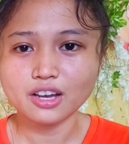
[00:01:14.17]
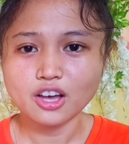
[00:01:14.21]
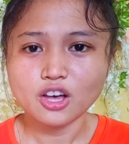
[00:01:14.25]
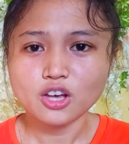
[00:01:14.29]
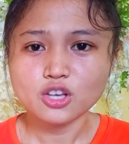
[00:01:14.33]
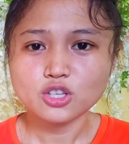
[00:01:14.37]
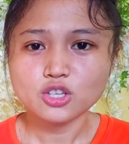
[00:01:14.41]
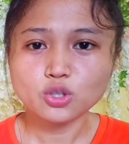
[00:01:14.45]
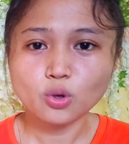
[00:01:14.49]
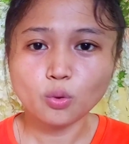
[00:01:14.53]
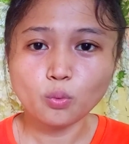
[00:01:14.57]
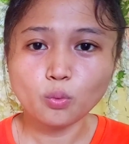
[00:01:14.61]

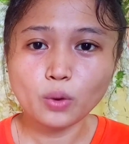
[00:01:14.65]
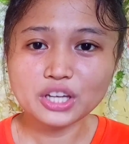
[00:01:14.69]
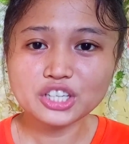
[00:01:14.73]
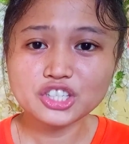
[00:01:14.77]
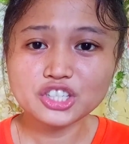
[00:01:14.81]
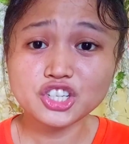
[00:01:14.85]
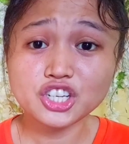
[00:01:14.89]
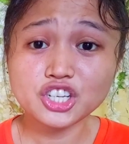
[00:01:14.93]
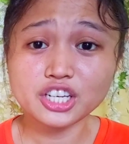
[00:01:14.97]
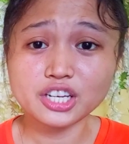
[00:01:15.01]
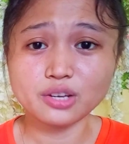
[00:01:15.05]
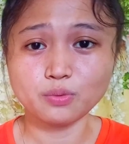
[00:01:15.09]
So
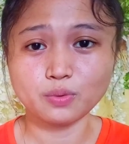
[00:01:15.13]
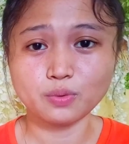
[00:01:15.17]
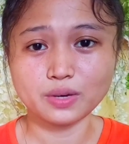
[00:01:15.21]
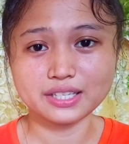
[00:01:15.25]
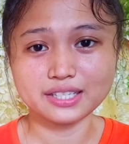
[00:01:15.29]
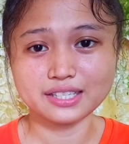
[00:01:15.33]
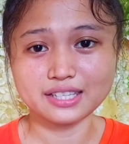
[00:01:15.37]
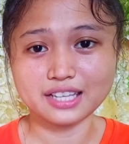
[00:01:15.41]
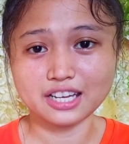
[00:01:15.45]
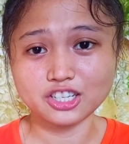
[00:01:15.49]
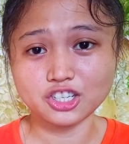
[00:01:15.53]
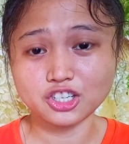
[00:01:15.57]
what she did
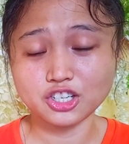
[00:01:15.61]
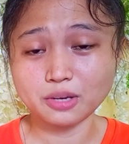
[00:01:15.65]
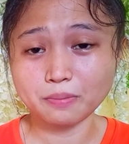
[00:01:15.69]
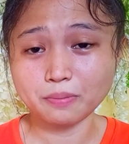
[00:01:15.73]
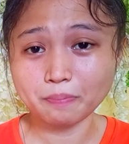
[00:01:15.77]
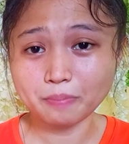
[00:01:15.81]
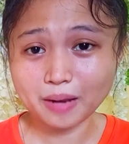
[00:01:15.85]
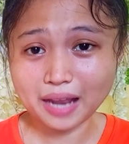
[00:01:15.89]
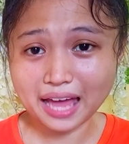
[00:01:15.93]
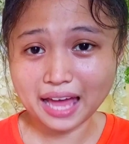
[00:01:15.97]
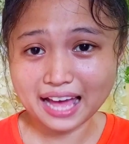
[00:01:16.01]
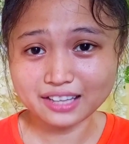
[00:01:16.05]
was that she
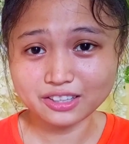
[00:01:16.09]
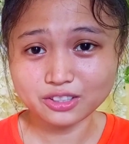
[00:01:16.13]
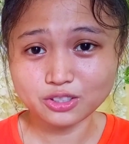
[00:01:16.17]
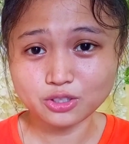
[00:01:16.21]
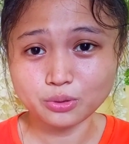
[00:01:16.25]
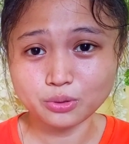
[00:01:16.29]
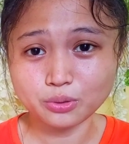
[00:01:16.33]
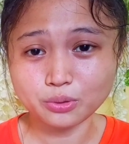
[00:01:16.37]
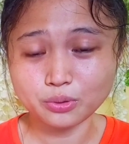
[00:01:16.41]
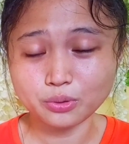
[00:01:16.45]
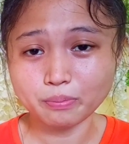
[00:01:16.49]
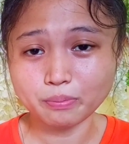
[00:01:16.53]
planned
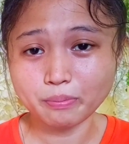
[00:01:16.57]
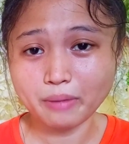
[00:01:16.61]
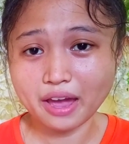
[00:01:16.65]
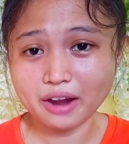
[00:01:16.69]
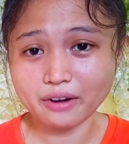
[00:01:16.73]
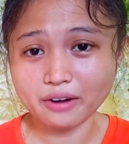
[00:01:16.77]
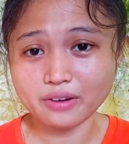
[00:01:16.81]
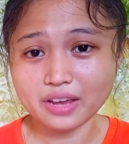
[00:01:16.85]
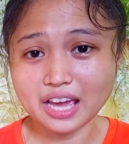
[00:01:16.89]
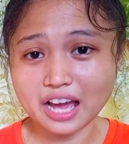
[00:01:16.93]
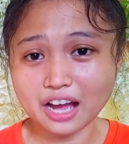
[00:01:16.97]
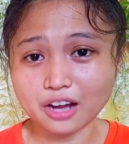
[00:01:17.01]
to
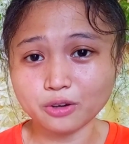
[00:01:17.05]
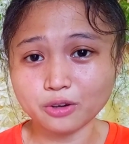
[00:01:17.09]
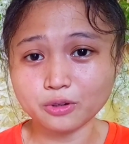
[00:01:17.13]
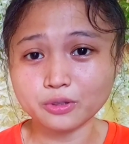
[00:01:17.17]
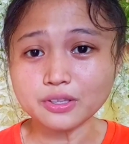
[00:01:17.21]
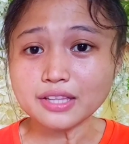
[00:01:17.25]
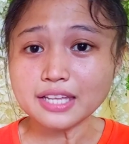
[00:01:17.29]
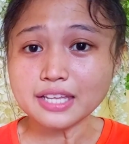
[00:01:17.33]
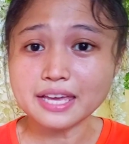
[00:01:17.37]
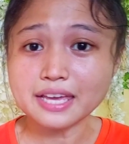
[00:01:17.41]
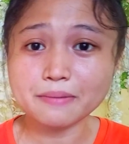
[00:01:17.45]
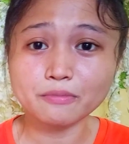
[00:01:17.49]
marry a
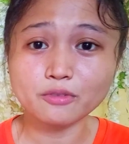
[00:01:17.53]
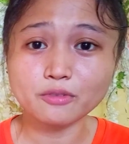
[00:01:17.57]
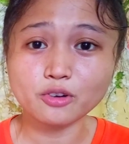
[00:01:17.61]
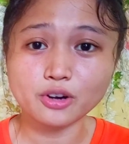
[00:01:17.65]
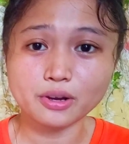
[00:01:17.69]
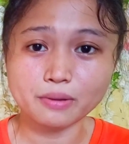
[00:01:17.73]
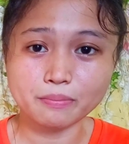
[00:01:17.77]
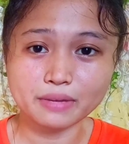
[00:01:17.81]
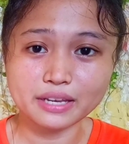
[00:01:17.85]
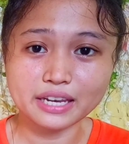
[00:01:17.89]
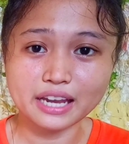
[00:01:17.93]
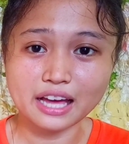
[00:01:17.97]
condemned
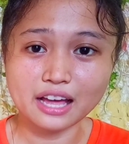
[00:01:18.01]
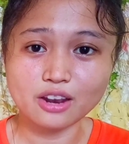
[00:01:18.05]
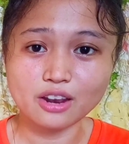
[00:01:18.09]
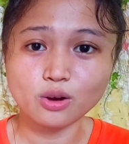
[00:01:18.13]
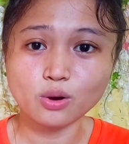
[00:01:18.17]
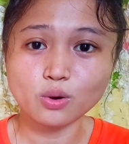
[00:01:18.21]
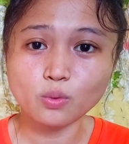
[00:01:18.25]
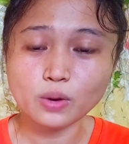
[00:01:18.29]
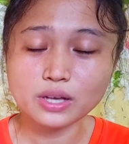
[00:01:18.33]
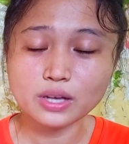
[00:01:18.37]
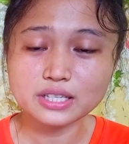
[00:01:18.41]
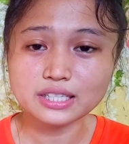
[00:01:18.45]
criminal
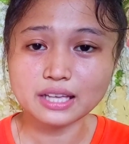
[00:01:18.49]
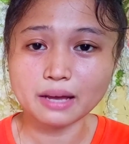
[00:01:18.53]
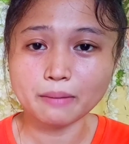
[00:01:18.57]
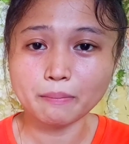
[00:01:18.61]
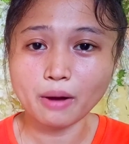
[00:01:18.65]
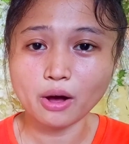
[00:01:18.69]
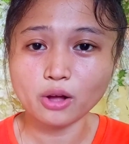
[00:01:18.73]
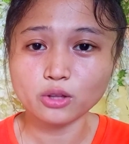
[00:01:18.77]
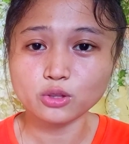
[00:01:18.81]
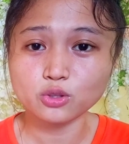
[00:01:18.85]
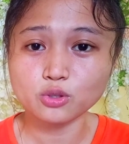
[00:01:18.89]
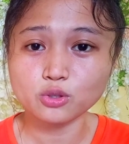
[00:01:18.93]
who was
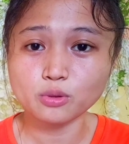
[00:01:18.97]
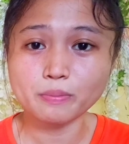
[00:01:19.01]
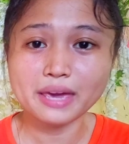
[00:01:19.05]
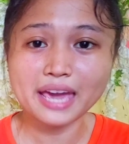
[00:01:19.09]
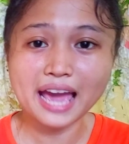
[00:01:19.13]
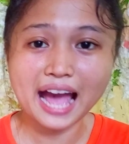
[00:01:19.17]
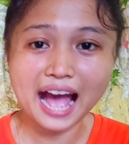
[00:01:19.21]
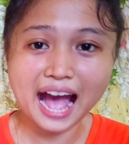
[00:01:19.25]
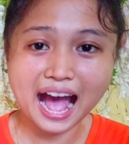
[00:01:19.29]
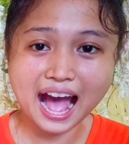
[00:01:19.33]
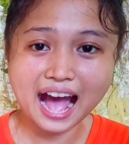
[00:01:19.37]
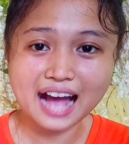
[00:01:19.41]
about to be
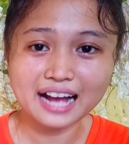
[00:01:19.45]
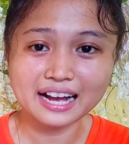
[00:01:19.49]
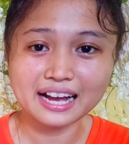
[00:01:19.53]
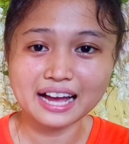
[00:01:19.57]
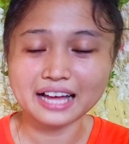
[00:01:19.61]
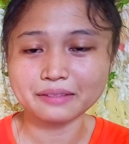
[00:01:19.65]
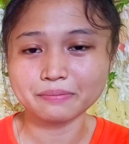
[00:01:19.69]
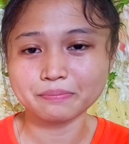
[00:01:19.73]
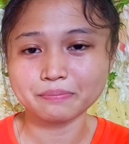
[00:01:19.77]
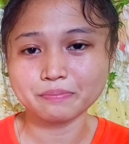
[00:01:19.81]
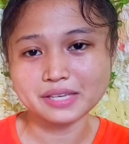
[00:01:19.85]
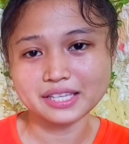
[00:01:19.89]
hanged
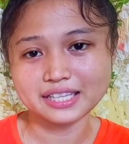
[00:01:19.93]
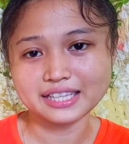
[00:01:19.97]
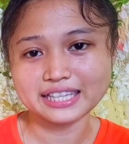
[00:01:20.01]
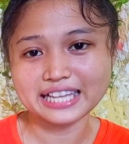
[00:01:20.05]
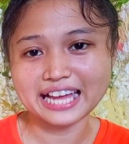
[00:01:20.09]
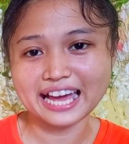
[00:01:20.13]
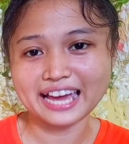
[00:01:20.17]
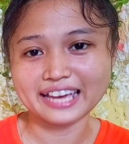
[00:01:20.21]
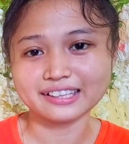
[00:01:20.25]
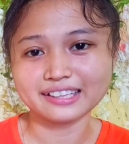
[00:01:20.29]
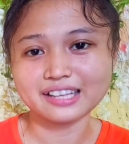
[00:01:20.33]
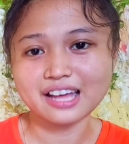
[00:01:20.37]
at
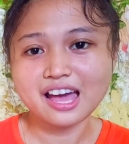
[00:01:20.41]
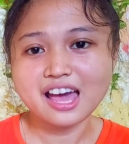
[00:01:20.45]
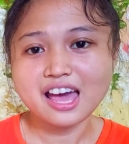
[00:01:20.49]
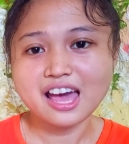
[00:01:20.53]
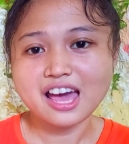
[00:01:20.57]
midnight.